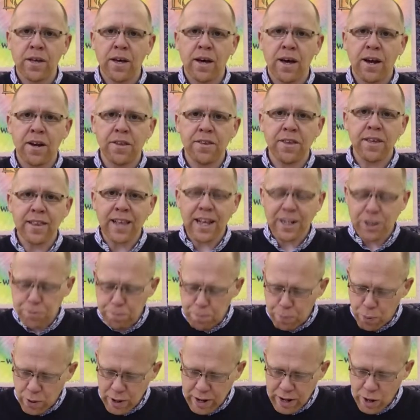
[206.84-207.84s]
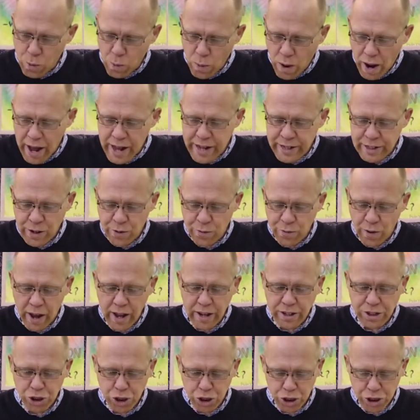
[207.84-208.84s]
And I think that's pretty wise
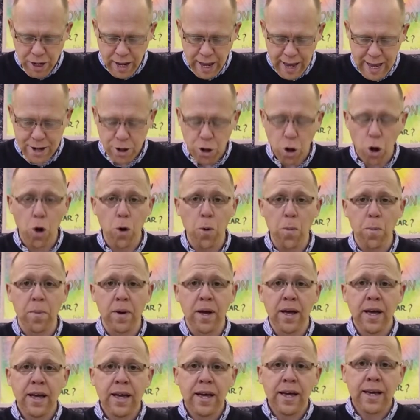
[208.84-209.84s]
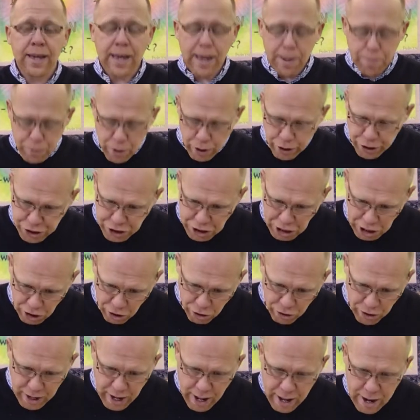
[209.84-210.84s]
advice. Stay at home, keep your
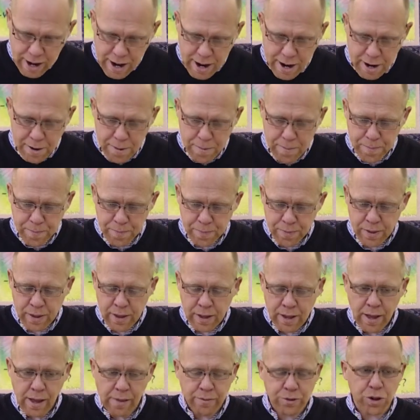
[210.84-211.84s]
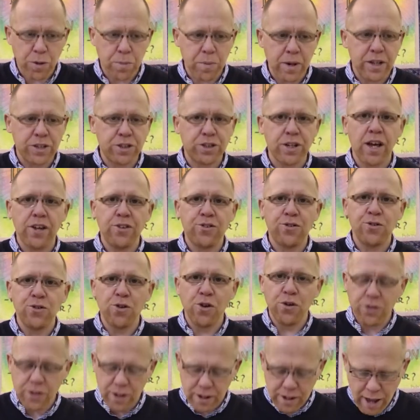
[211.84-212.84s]
children in. If somebody said to
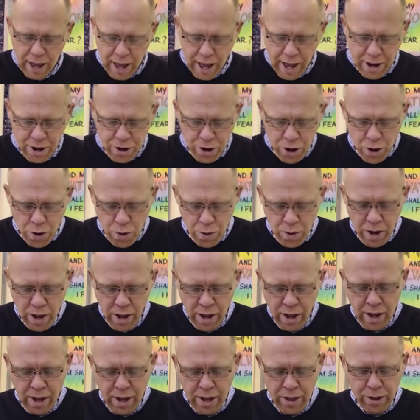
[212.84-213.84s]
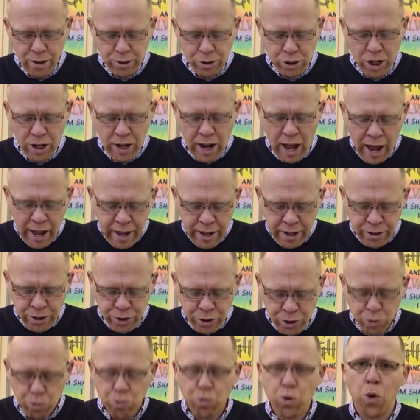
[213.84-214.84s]
you today, you know, there's
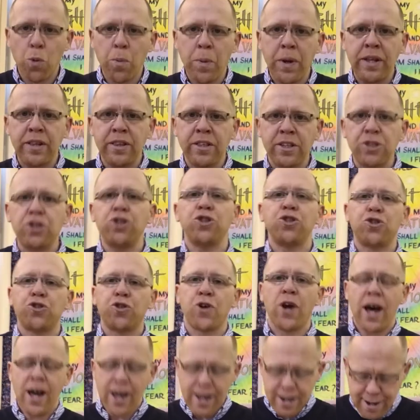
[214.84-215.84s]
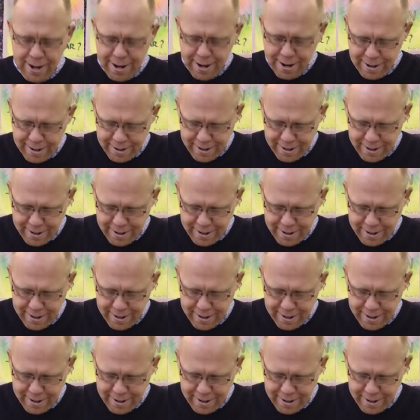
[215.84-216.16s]
lions roaming the strand,